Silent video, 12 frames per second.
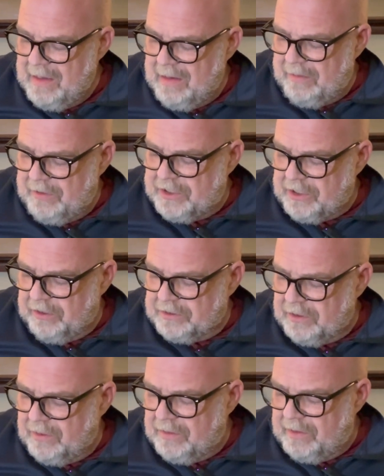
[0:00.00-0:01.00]
which
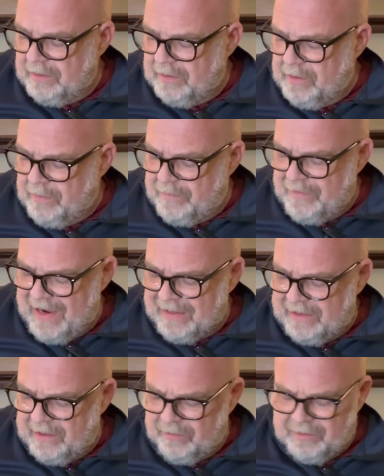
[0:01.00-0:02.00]
also the fact
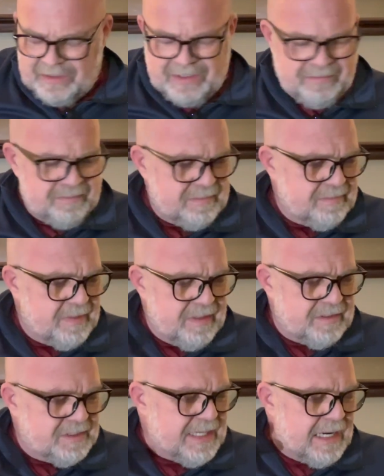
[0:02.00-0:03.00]
that it was the
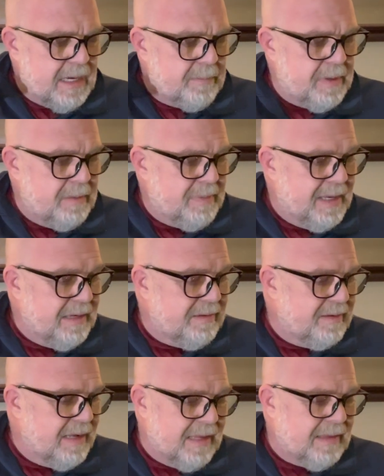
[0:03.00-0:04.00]
setup had been,
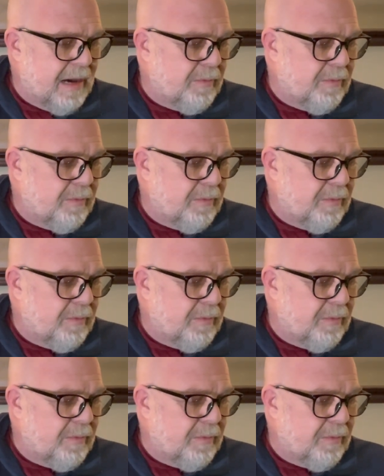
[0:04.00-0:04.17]
and that